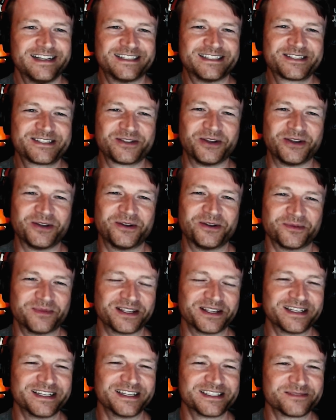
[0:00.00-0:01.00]
And stole
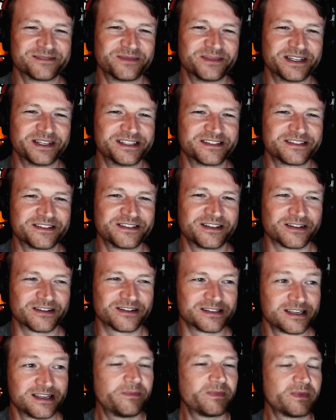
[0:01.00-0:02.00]
millions and millions of
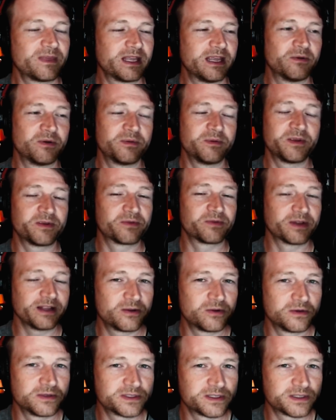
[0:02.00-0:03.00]
dollars. It would be
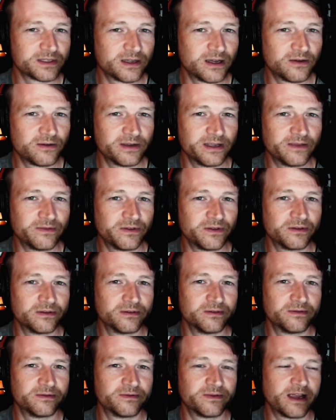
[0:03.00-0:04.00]
really cool to know if
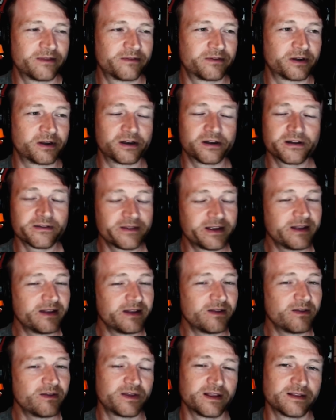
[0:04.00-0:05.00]
you've ever heard of
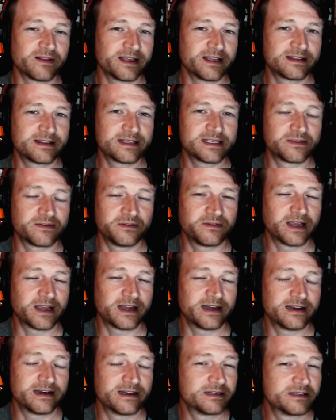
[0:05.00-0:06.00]
anything like this, if you've
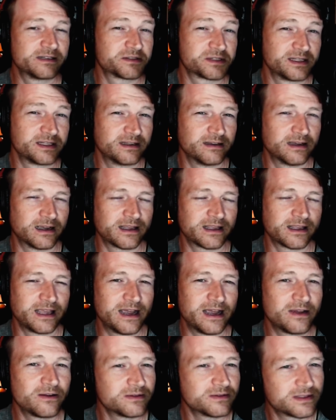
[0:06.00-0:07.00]
got an interesting
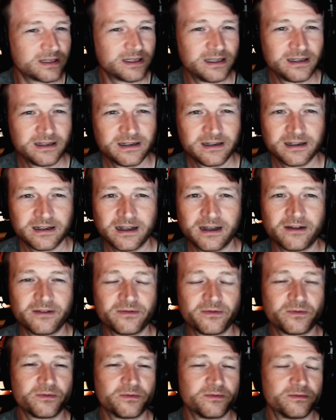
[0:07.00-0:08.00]
account
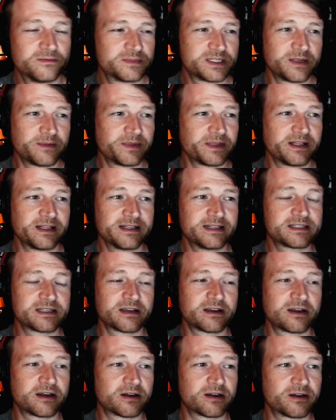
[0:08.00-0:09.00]
of something like this
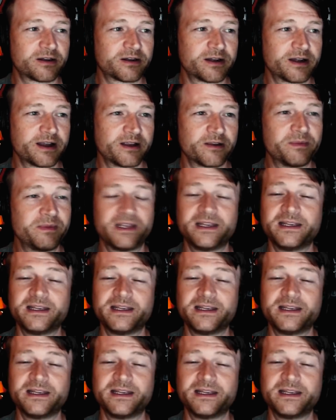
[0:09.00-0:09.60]
occurring, or maybe